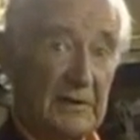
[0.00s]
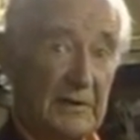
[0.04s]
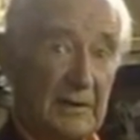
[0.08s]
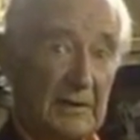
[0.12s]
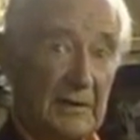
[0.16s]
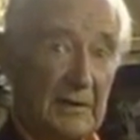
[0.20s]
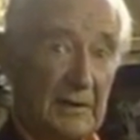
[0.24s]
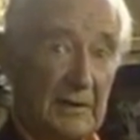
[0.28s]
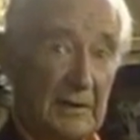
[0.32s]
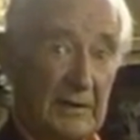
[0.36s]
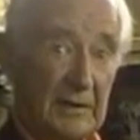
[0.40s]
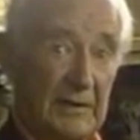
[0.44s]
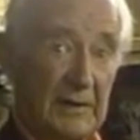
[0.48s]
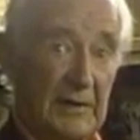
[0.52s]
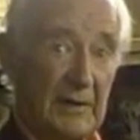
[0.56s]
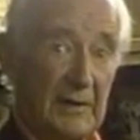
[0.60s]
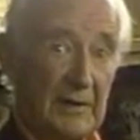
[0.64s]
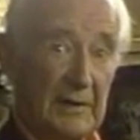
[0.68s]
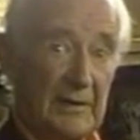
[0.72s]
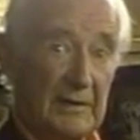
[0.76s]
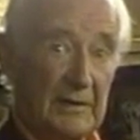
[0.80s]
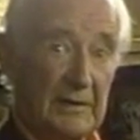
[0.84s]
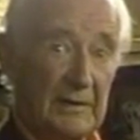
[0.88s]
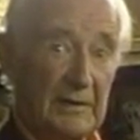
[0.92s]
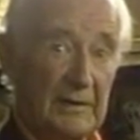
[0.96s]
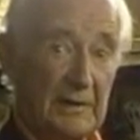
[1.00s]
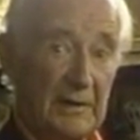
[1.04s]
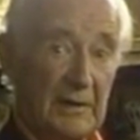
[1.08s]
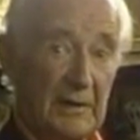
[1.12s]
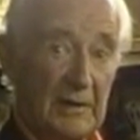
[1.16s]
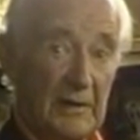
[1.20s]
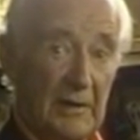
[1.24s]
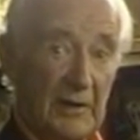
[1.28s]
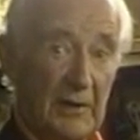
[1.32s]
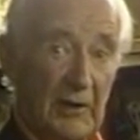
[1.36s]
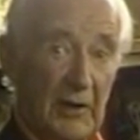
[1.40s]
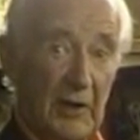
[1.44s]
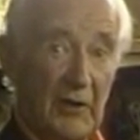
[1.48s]
Yeah. Yeah
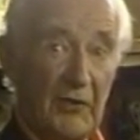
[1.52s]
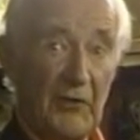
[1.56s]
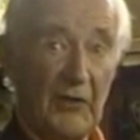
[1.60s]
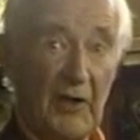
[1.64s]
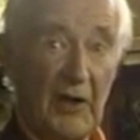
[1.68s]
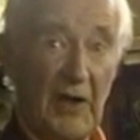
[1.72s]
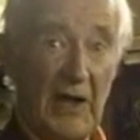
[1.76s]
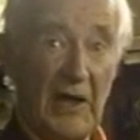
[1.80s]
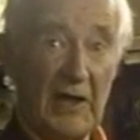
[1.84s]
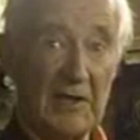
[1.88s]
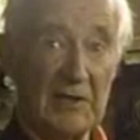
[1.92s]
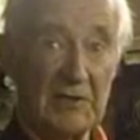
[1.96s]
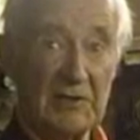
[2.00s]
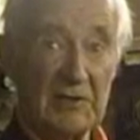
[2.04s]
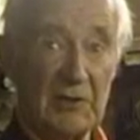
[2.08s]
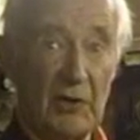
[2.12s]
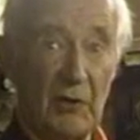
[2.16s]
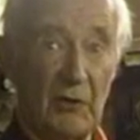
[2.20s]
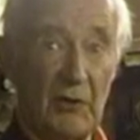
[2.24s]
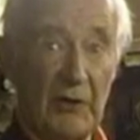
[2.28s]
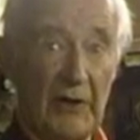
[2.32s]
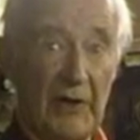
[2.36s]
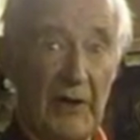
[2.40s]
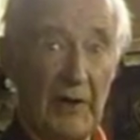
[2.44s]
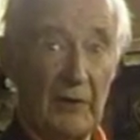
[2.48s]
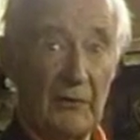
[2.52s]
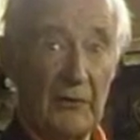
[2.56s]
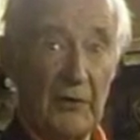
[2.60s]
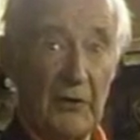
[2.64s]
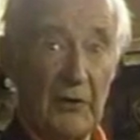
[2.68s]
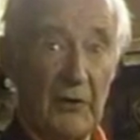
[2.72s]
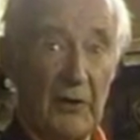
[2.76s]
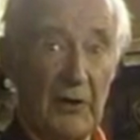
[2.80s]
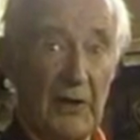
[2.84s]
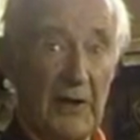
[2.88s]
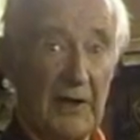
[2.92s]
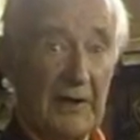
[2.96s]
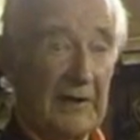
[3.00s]
and the lights going out
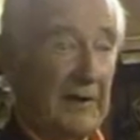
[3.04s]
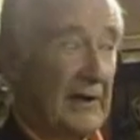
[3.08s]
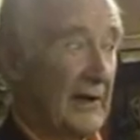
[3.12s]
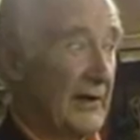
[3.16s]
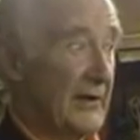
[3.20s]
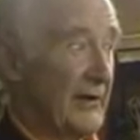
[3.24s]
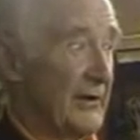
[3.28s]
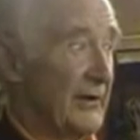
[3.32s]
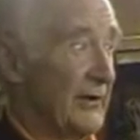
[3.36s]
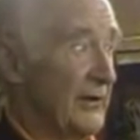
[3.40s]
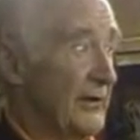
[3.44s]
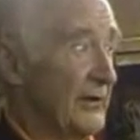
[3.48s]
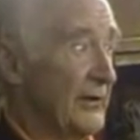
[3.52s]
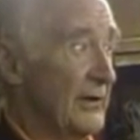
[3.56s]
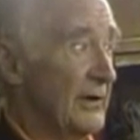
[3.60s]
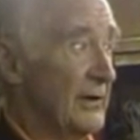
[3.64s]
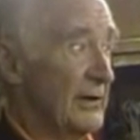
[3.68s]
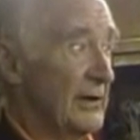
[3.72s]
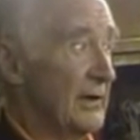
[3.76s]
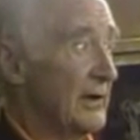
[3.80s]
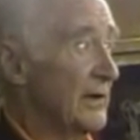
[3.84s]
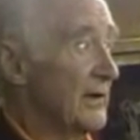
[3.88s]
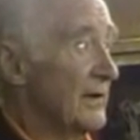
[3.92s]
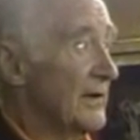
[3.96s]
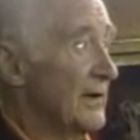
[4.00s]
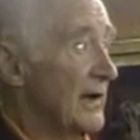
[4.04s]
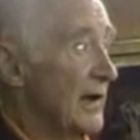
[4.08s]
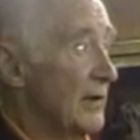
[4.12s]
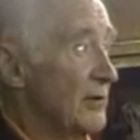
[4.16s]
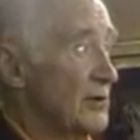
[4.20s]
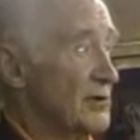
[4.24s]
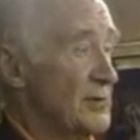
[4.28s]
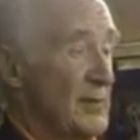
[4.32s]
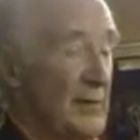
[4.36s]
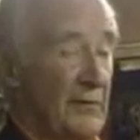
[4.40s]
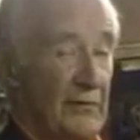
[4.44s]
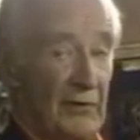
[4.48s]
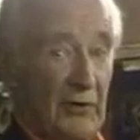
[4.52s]
and all that carry on. Yes.
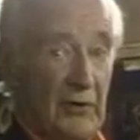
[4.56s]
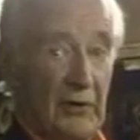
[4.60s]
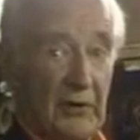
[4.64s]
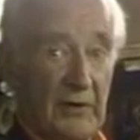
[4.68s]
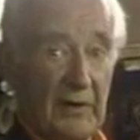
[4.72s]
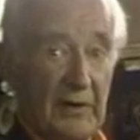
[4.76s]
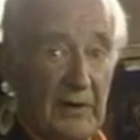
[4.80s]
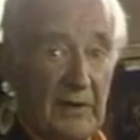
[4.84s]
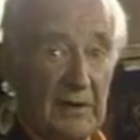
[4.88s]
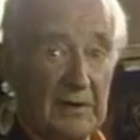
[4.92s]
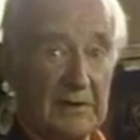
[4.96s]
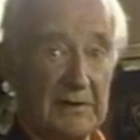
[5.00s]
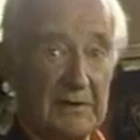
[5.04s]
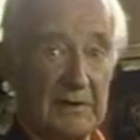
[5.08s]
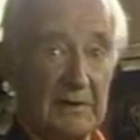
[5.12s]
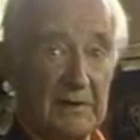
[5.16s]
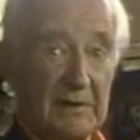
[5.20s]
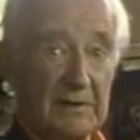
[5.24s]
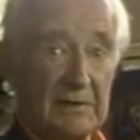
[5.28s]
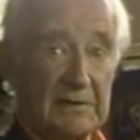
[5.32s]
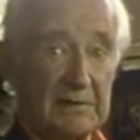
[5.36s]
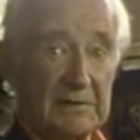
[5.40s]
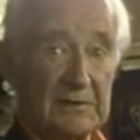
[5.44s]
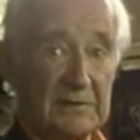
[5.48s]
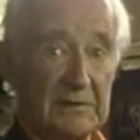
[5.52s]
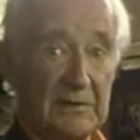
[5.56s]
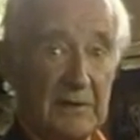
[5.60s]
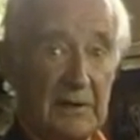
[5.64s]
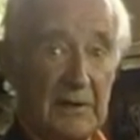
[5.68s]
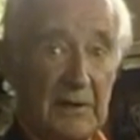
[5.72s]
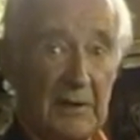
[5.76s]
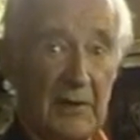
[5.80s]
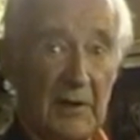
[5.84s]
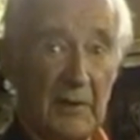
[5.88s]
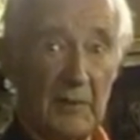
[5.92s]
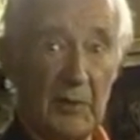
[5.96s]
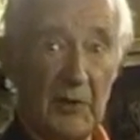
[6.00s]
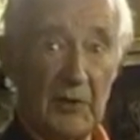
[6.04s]
That was before that, yes. And
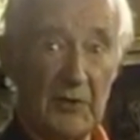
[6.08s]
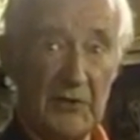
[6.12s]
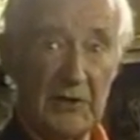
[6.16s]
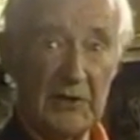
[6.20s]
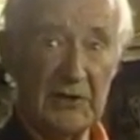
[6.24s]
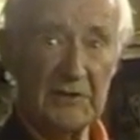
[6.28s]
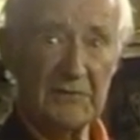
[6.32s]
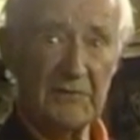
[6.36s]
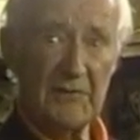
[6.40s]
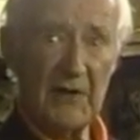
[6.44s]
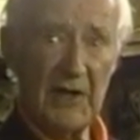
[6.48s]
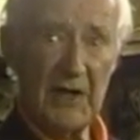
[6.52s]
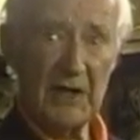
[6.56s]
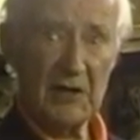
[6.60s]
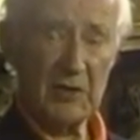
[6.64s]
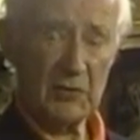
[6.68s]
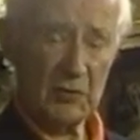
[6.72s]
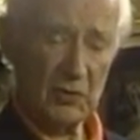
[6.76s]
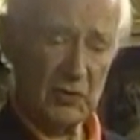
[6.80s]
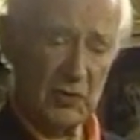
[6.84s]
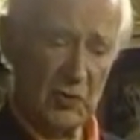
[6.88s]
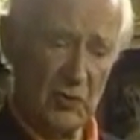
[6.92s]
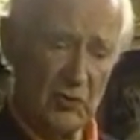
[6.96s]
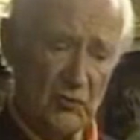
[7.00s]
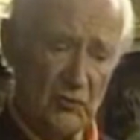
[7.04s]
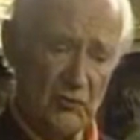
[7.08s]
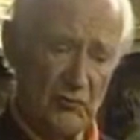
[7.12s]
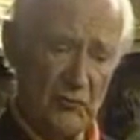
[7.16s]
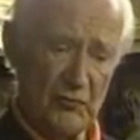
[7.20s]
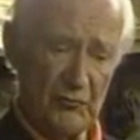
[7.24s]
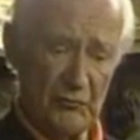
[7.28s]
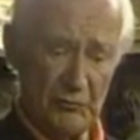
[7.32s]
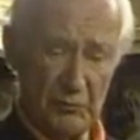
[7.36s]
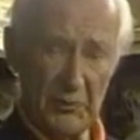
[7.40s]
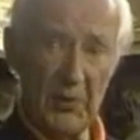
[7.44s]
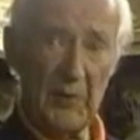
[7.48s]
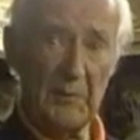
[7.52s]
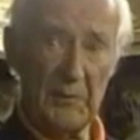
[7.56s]
but this vice was a,
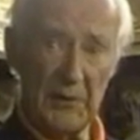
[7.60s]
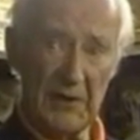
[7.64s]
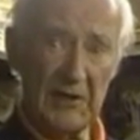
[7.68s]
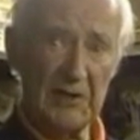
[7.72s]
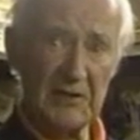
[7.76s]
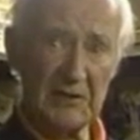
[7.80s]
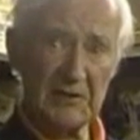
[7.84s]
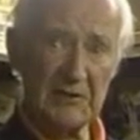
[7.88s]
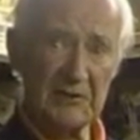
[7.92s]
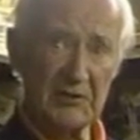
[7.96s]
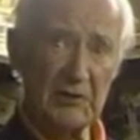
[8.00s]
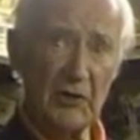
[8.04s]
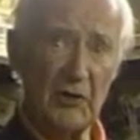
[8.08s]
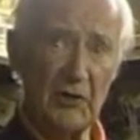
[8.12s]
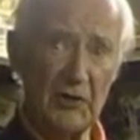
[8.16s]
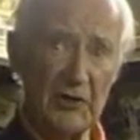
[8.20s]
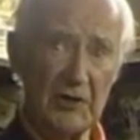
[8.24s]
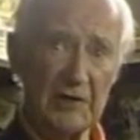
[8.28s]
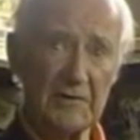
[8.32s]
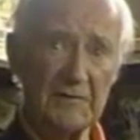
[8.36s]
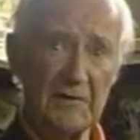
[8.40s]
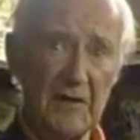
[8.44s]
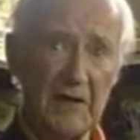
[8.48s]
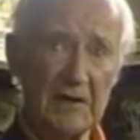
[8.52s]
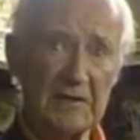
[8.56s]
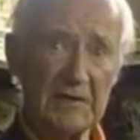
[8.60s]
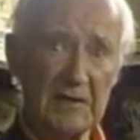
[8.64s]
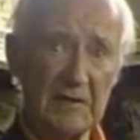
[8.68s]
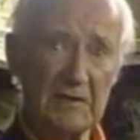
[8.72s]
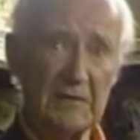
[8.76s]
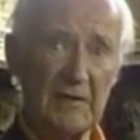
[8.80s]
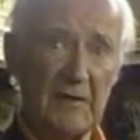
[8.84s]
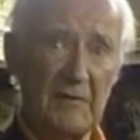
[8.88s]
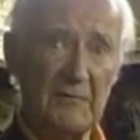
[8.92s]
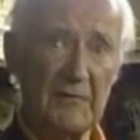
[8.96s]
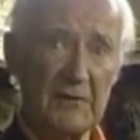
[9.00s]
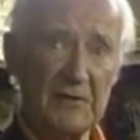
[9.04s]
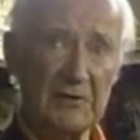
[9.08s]
the biggest joiner's vice
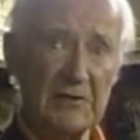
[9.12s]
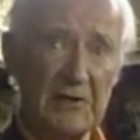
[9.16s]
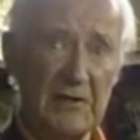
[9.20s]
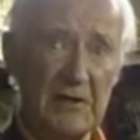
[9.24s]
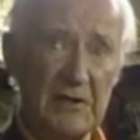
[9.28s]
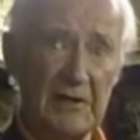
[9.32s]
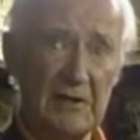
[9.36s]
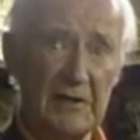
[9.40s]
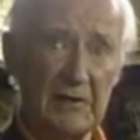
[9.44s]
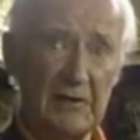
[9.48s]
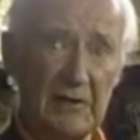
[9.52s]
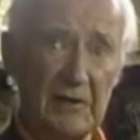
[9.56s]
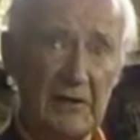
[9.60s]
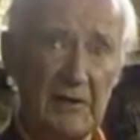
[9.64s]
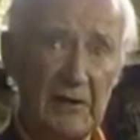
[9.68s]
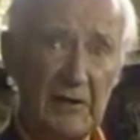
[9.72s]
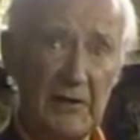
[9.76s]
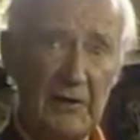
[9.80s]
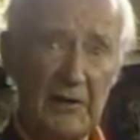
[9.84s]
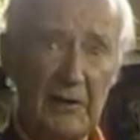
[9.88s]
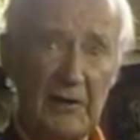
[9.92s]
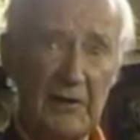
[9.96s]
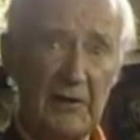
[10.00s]
I've ever seen.